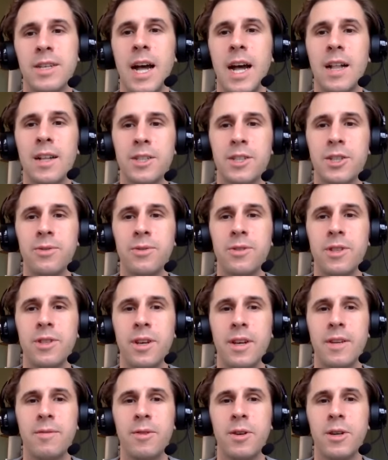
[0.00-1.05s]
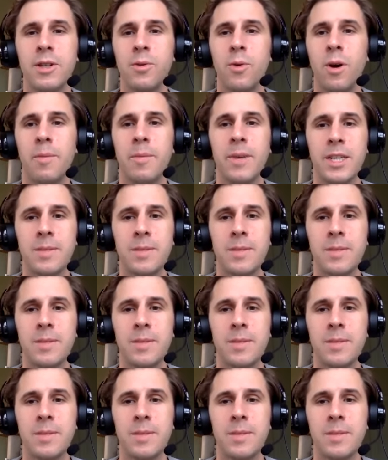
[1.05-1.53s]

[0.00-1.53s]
college students looking for a dorm